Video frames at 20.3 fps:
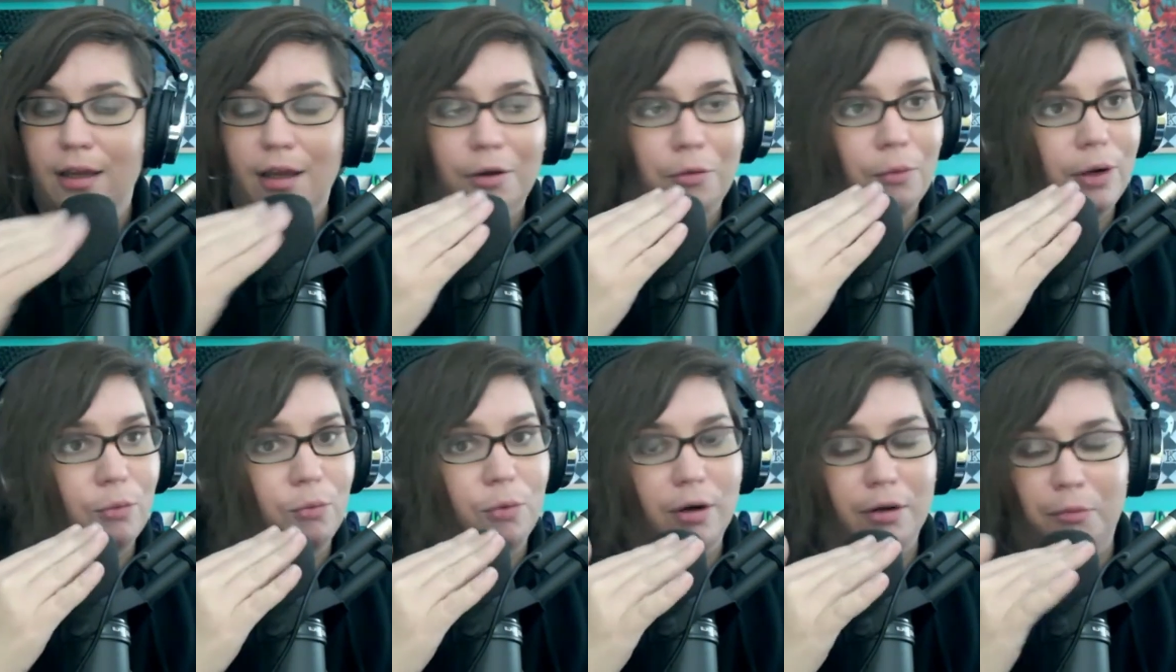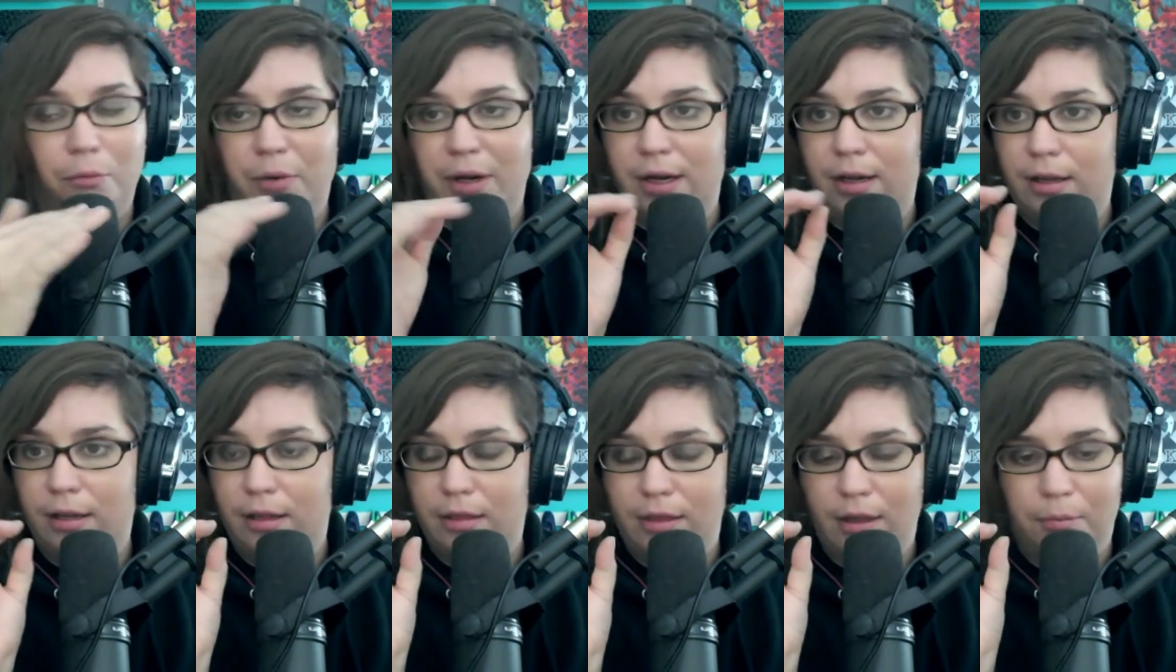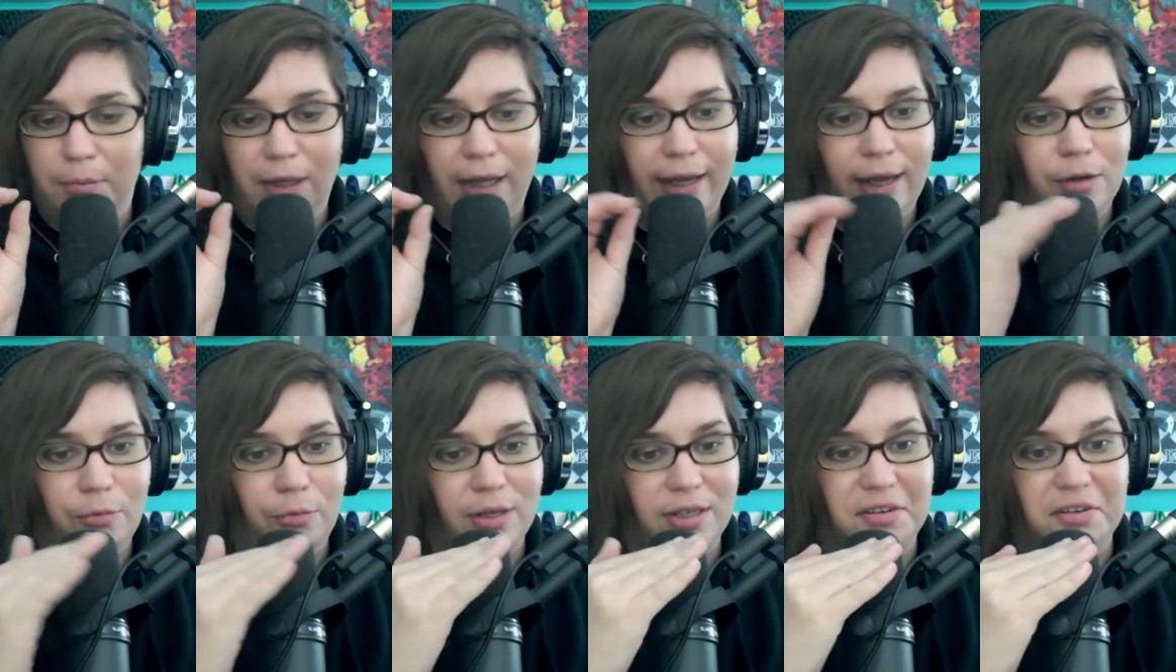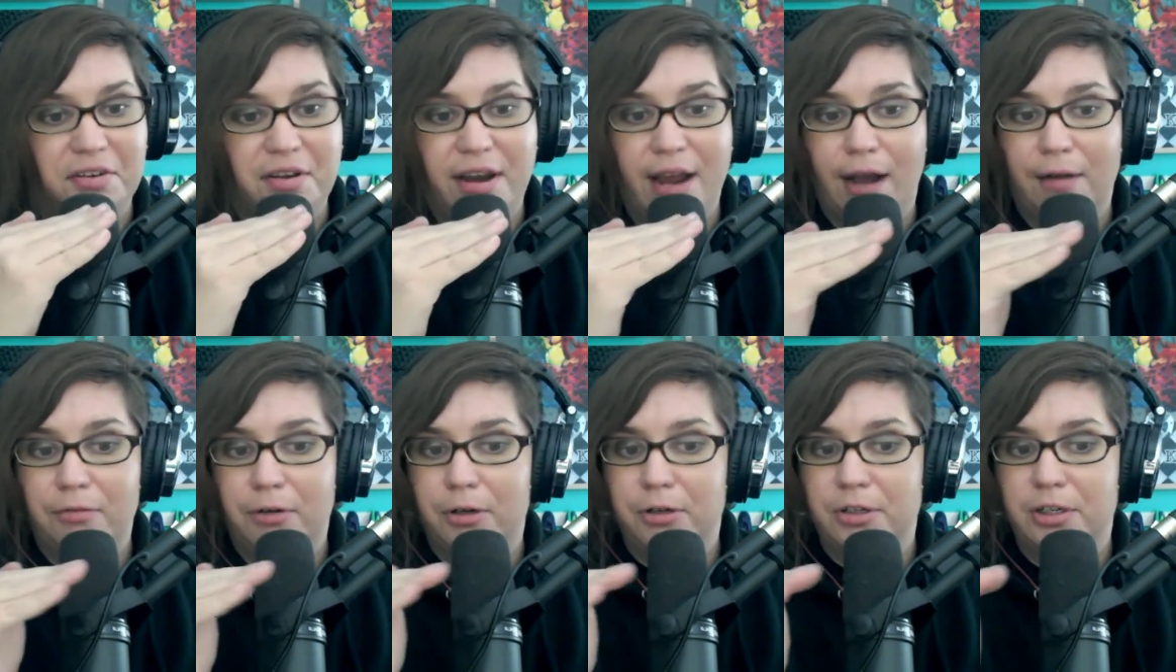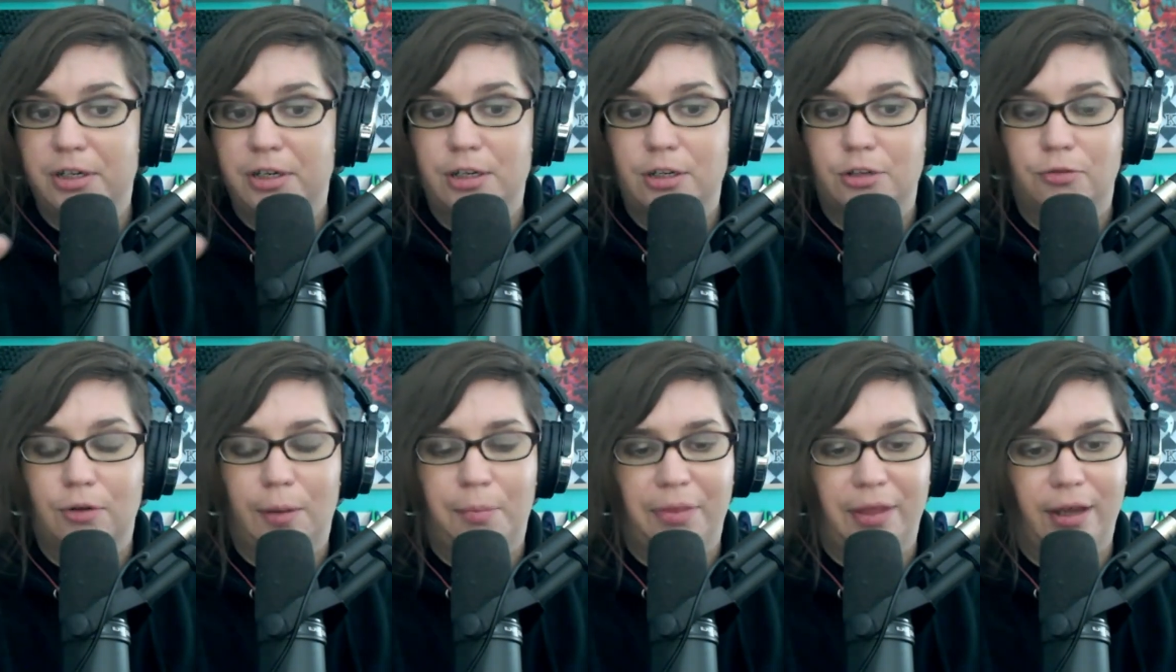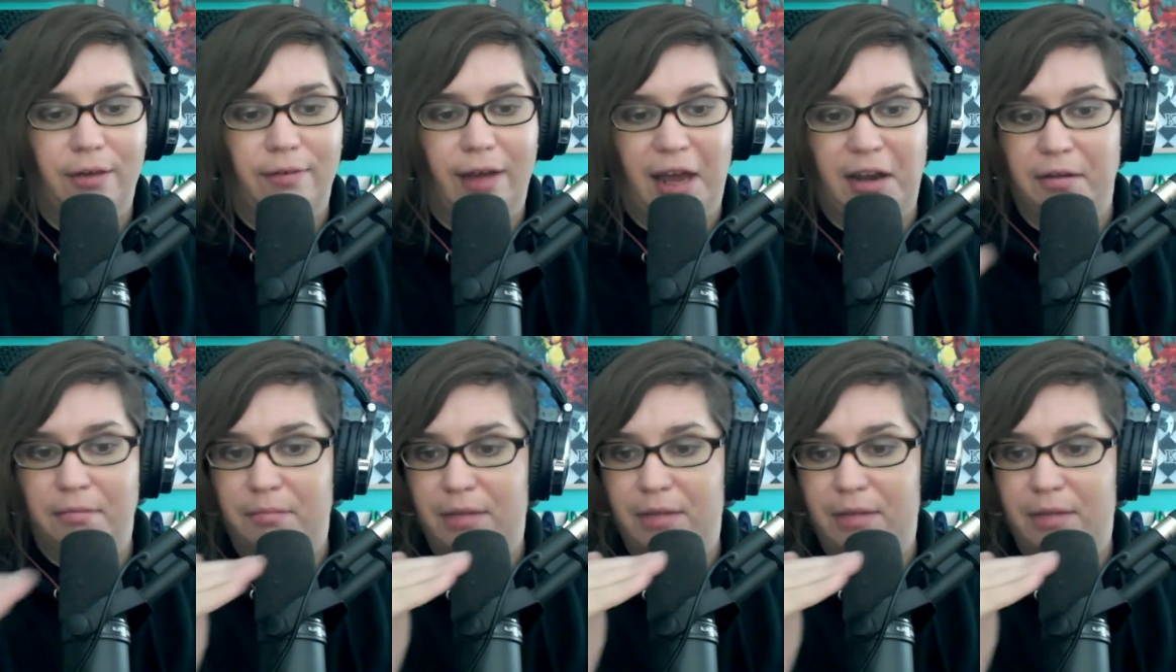The plan was never to disrupt the event.